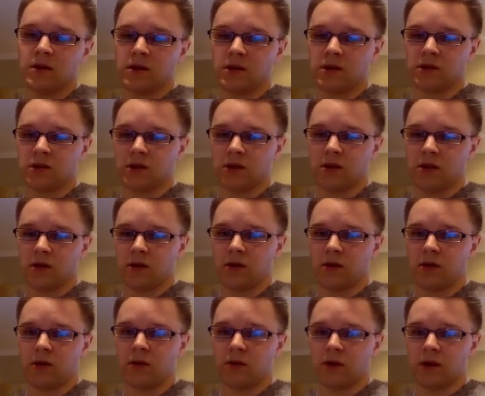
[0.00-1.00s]

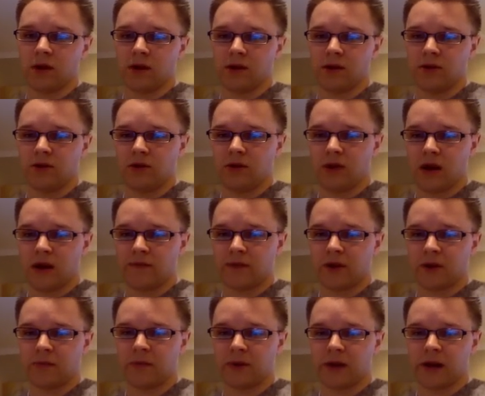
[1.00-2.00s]
So you have a
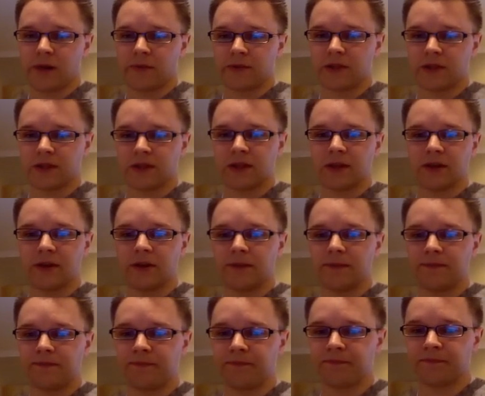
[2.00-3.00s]
couple options here.
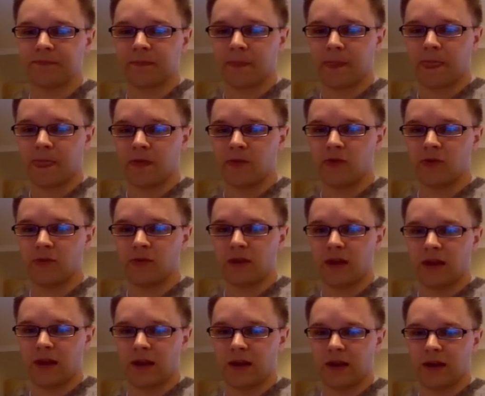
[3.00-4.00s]
You
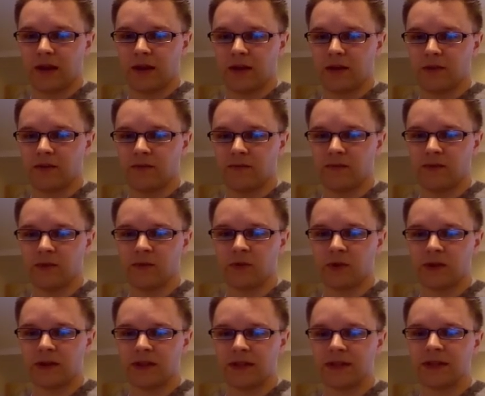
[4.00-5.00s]
can view
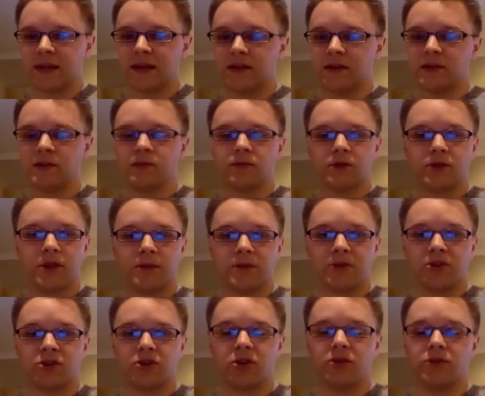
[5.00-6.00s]
more details, which I'm
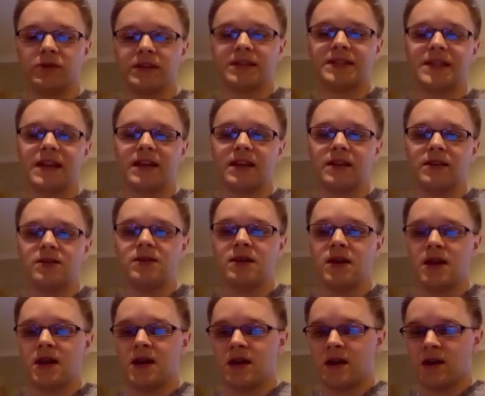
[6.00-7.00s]
going to show you in a second,
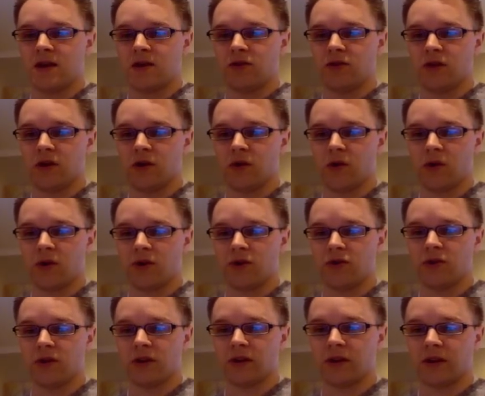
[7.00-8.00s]
or
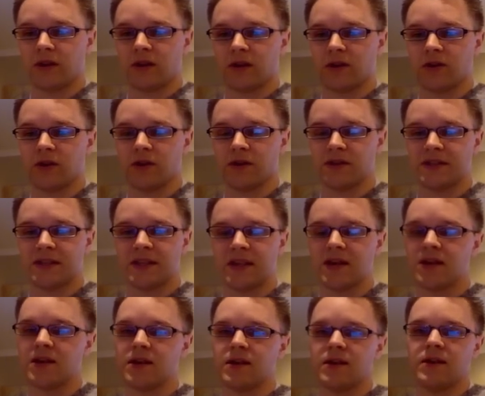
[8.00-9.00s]
you can click on go see
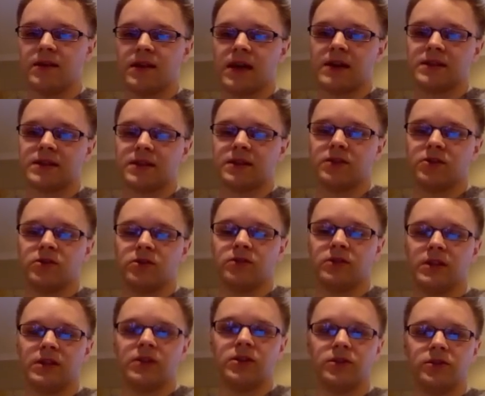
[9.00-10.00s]
it, and that's going to
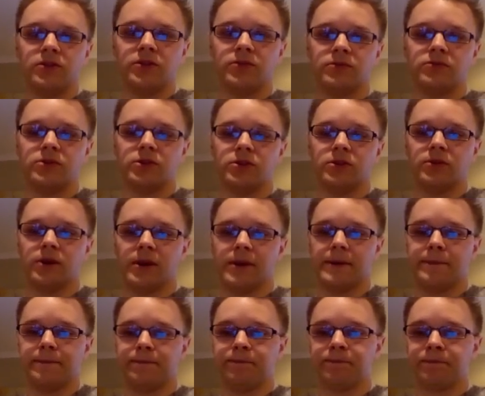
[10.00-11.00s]
lead you
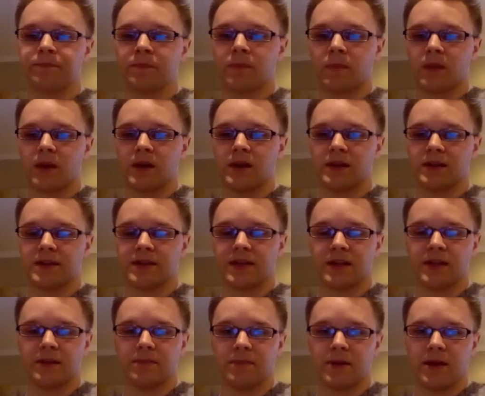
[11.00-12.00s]
to
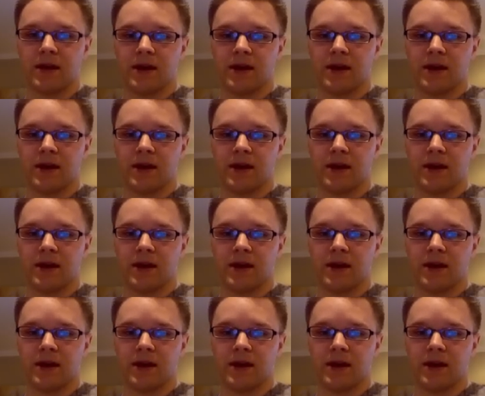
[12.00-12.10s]
set up